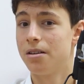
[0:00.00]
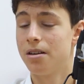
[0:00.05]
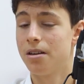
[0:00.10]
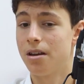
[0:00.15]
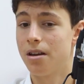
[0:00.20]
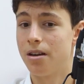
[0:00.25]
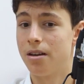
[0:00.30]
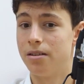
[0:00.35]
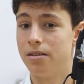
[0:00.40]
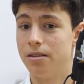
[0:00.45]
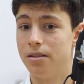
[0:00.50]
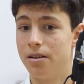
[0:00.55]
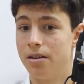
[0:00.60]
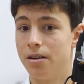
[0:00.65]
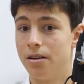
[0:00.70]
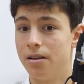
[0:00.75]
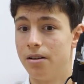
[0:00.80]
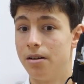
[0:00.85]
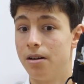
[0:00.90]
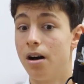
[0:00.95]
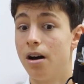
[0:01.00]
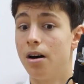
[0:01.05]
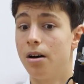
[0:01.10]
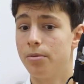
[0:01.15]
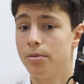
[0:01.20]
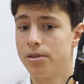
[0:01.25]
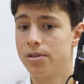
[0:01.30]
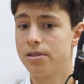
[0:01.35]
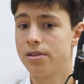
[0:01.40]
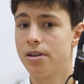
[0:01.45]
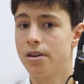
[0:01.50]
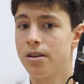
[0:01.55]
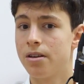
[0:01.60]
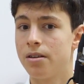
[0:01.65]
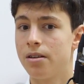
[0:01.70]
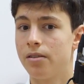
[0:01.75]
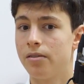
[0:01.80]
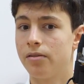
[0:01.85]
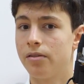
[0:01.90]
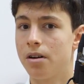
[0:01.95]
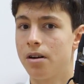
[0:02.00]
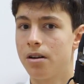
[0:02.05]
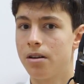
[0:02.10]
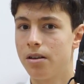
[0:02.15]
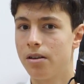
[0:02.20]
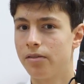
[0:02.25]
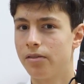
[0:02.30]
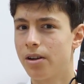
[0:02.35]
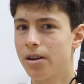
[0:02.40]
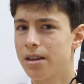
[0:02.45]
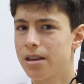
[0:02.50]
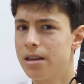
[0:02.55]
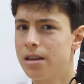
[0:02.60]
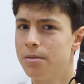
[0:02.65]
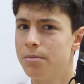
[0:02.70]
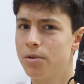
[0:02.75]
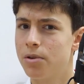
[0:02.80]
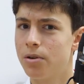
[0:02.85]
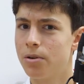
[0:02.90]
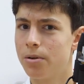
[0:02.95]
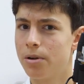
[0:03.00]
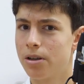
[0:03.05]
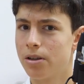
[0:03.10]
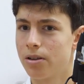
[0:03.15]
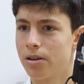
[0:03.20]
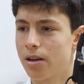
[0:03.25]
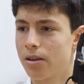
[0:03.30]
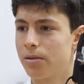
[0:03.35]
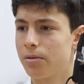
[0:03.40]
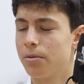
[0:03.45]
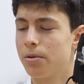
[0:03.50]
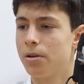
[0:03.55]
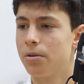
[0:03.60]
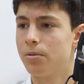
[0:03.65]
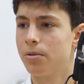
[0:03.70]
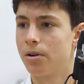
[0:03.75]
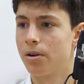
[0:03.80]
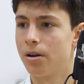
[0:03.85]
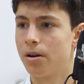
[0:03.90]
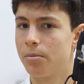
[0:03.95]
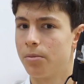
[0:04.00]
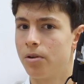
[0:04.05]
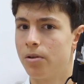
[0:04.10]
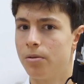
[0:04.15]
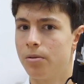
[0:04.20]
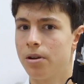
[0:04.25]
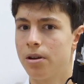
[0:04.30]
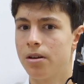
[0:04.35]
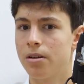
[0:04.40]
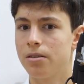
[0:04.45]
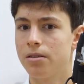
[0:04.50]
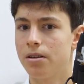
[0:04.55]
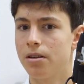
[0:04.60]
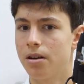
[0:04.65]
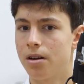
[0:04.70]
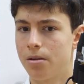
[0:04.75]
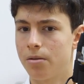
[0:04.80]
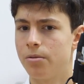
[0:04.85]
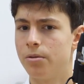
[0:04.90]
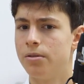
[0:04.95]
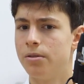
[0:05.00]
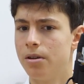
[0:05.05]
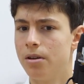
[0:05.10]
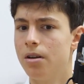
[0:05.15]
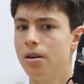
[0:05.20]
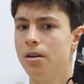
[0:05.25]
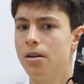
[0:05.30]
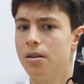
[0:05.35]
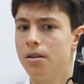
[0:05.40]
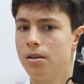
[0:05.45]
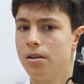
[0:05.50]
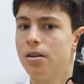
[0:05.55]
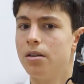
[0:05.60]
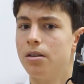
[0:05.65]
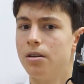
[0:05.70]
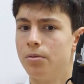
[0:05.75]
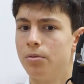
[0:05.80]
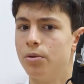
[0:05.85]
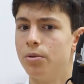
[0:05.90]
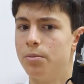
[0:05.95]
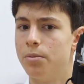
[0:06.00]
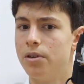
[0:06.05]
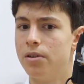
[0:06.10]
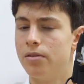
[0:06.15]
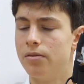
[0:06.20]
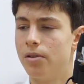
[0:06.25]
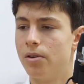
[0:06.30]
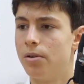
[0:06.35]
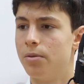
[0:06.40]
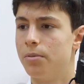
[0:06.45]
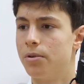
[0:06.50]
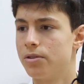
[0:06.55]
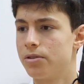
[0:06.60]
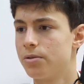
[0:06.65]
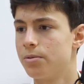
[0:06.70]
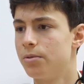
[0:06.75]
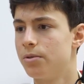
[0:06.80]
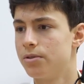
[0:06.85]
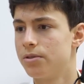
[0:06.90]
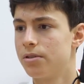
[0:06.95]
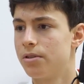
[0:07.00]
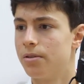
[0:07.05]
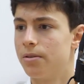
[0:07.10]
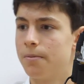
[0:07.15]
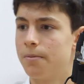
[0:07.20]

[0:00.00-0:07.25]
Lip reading: And I would say if I keep going at the rate where I'm going at, it would be very possible. So.